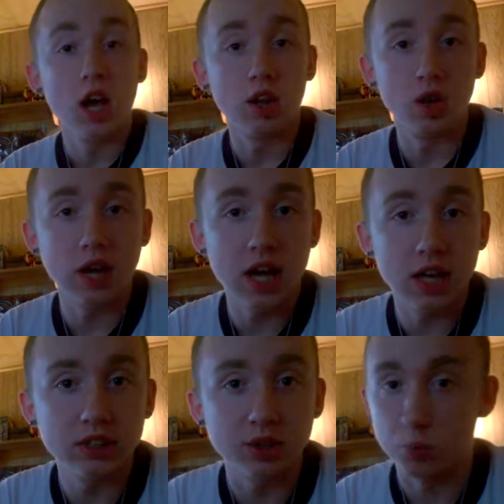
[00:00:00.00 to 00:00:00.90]
Hello
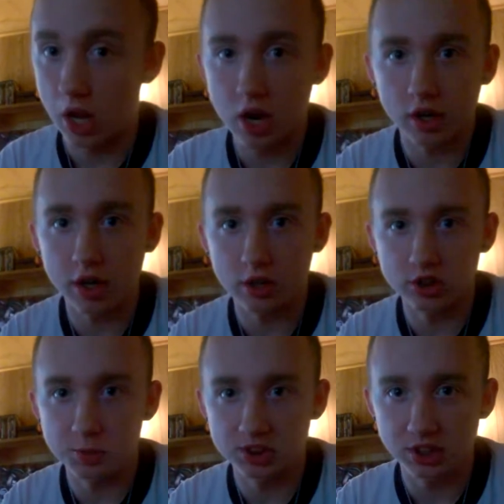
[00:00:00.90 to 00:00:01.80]
guys, Rated RKO
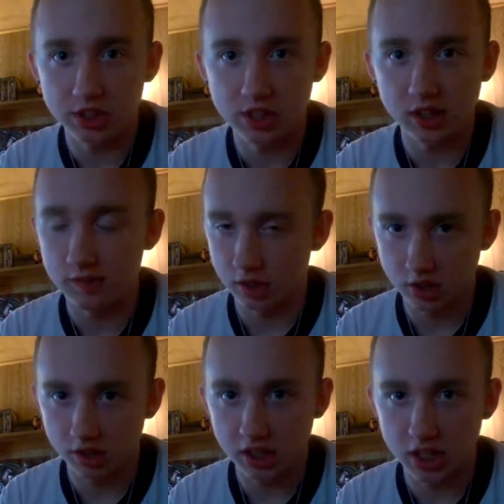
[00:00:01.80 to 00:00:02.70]
Superstar here, giving an
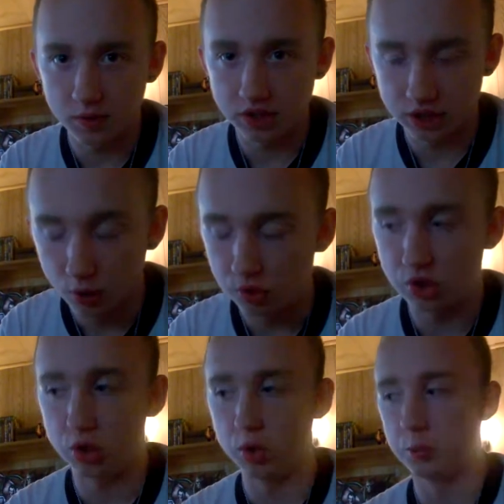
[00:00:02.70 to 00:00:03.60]
RKO to
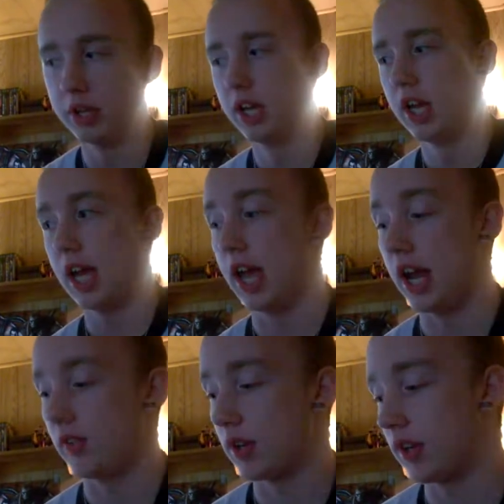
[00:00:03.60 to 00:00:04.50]
YouTube.
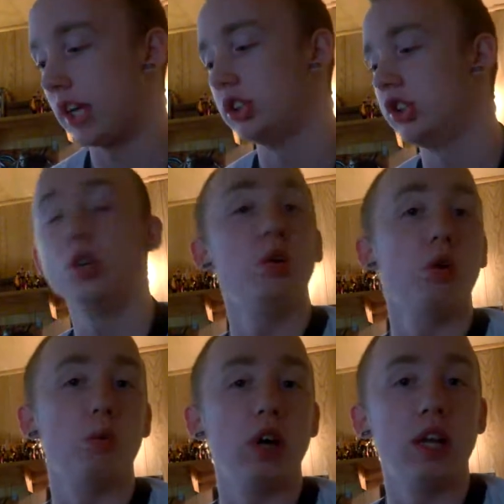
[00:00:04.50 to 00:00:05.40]
And I'm coming at
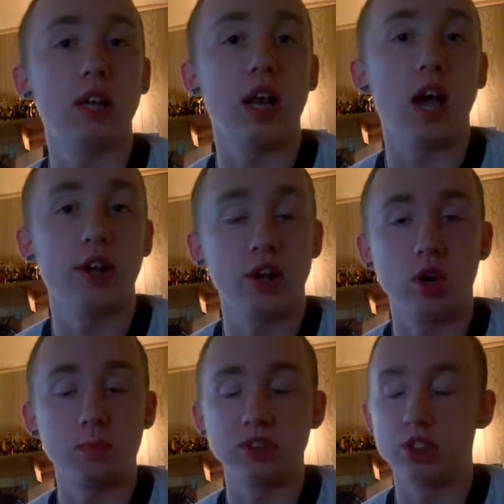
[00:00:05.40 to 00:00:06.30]
you with
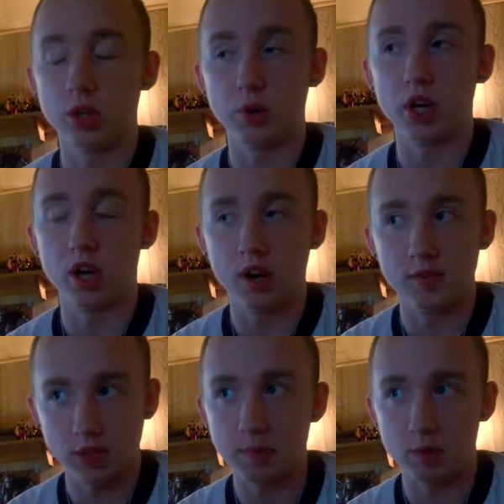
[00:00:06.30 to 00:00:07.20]
another episode
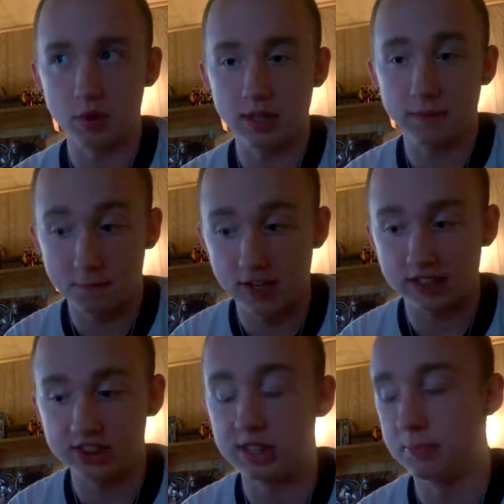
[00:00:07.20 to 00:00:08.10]
of WWE
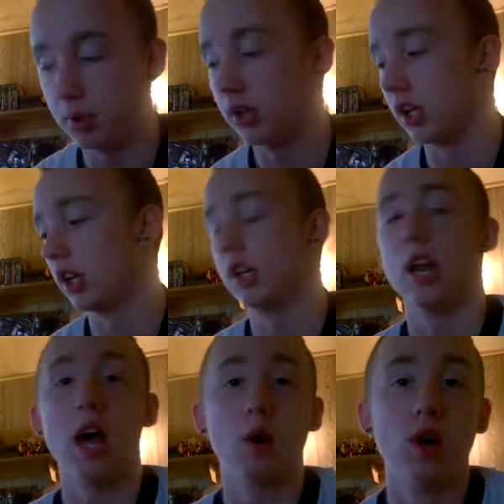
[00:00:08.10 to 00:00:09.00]
Fantasy Booking.
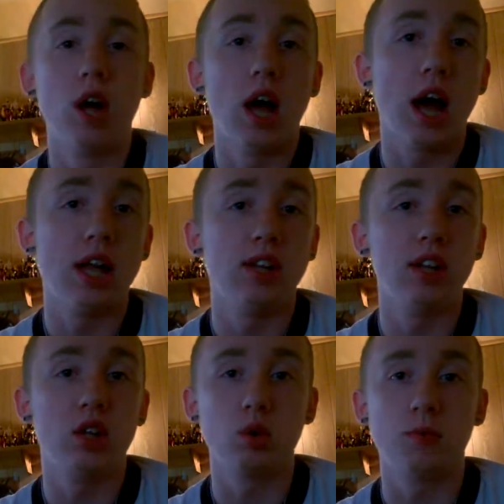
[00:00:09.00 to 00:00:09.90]
Now, I
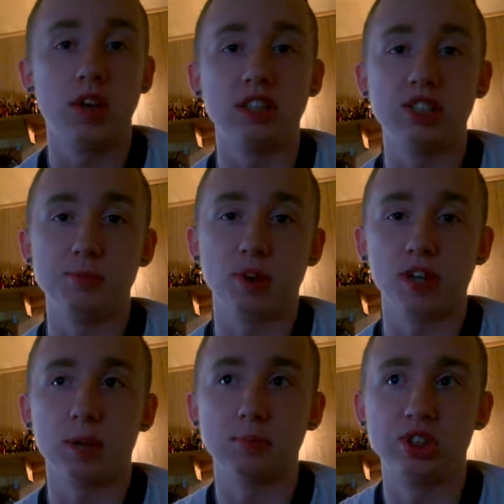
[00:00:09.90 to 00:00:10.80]
did do a fantasy
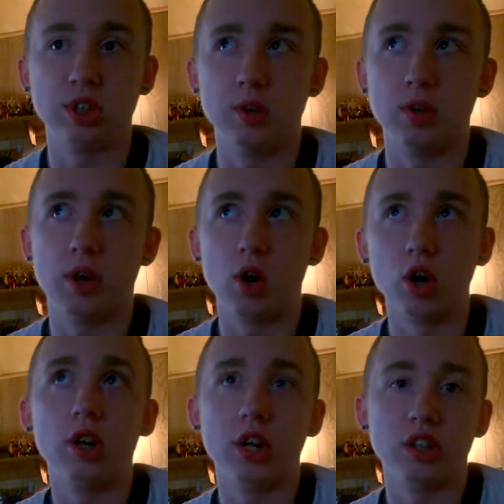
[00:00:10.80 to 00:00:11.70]
booking episode
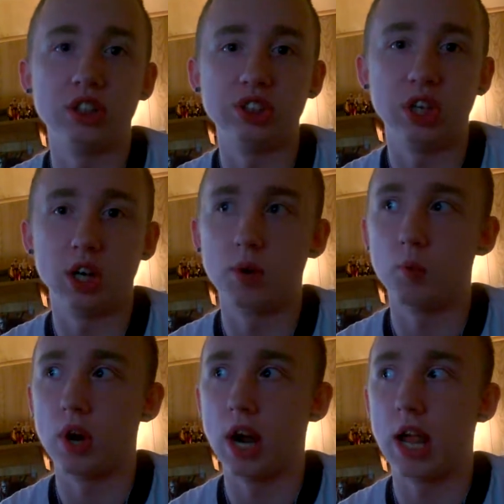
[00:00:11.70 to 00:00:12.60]
earlier this year
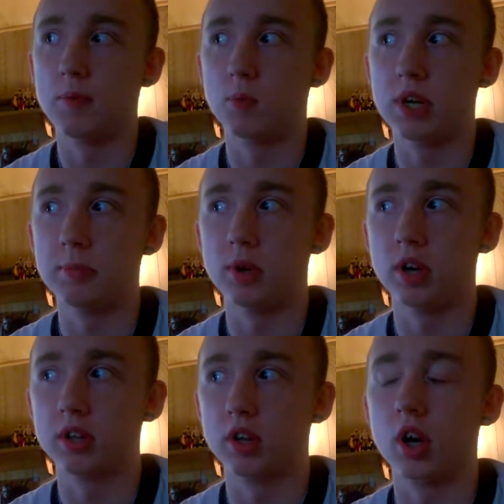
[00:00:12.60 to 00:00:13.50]
where I
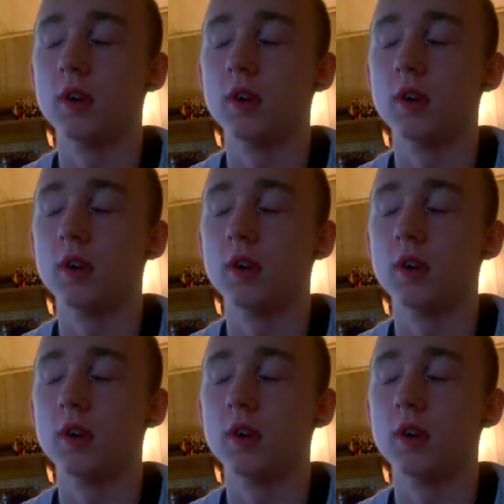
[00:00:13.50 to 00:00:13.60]
booked